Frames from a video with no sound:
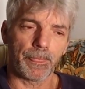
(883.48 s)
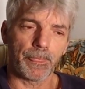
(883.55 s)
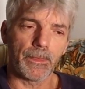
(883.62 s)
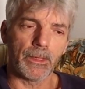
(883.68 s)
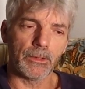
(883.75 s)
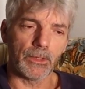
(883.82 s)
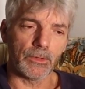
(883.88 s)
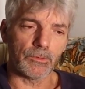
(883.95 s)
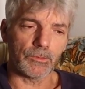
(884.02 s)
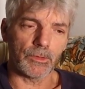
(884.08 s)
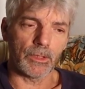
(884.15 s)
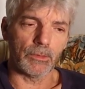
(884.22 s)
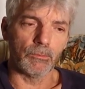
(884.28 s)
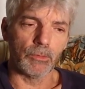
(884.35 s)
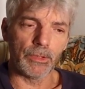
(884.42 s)
And they
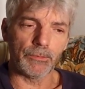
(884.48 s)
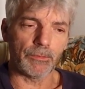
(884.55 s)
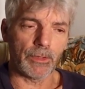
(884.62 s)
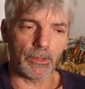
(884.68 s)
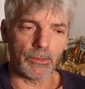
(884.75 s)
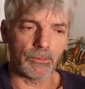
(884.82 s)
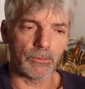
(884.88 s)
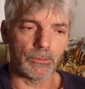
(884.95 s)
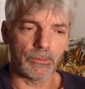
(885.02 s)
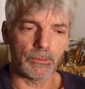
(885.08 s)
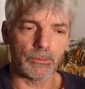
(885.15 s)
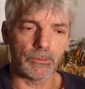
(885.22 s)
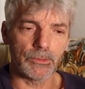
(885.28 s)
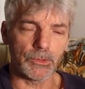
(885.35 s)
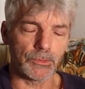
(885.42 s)
said, "We found
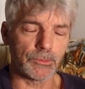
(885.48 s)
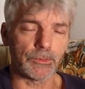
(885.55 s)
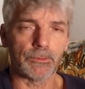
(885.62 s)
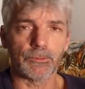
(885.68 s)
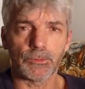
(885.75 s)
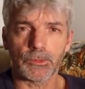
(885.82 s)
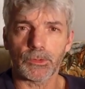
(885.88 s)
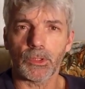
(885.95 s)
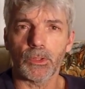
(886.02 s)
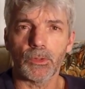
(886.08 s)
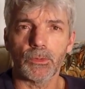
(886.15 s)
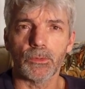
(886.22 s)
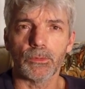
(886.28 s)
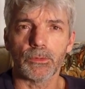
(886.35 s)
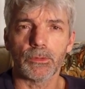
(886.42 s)
Joseph's
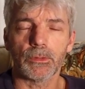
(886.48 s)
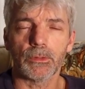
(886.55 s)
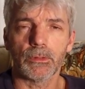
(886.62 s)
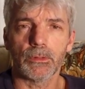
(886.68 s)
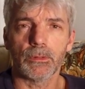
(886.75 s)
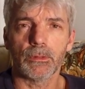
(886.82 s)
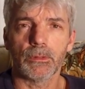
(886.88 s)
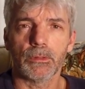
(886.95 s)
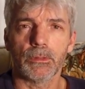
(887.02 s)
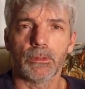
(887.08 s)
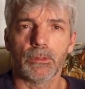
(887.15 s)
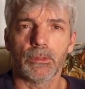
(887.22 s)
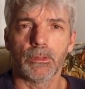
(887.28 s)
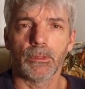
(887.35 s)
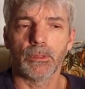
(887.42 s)
coat."
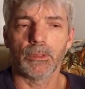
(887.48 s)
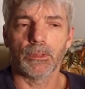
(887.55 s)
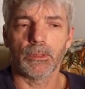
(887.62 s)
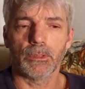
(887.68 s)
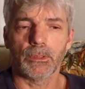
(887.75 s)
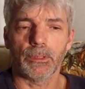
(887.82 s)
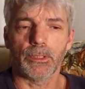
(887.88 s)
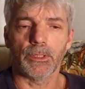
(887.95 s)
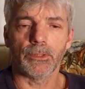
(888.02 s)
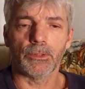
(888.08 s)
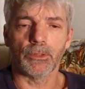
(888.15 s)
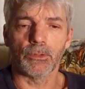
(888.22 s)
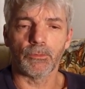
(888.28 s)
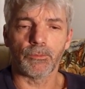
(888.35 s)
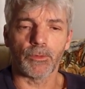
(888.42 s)
And
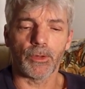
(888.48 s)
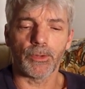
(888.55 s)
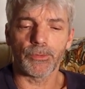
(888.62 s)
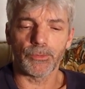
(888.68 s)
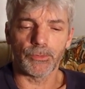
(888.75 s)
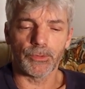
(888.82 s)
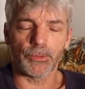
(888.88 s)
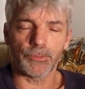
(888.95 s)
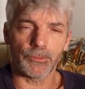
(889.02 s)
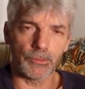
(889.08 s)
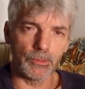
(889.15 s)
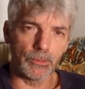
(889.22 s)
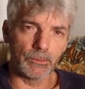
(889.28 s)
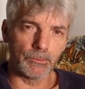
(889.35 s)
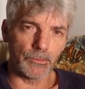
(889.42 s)
their father
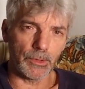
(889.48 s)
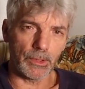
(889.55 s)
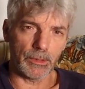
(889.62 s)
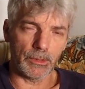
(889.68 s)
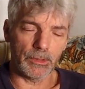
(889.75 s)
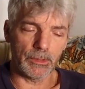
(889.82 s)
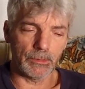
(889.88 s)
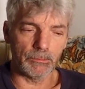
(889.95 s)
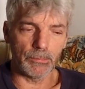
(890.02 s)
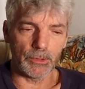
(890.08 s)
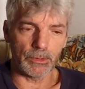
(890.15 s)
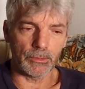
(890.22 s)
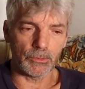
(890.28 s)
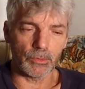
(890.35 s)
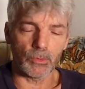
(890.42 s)
assumed that he had
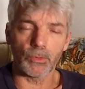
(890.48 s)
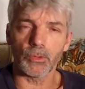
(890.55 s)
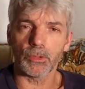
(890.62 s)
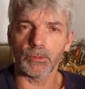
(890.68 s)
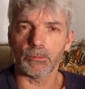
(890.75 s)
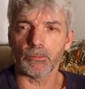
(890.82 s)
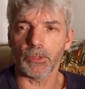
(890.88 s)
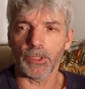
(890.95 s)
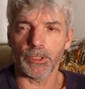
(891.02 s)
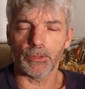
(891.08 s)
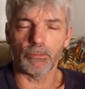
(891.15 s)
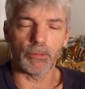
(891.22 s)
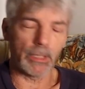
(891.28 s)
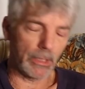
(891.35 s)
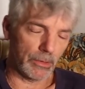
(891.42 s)
been torn by a
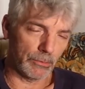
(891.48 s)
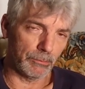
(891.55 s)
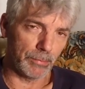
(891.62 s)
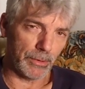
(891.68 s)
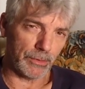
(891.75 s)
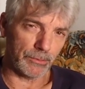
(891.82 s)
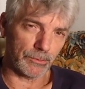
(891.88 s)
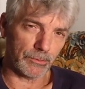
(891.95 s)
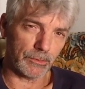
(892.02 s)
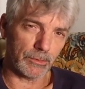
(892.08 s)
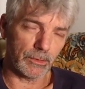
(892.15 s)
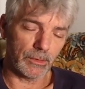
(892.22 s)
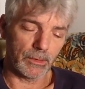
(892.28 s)
wild beast.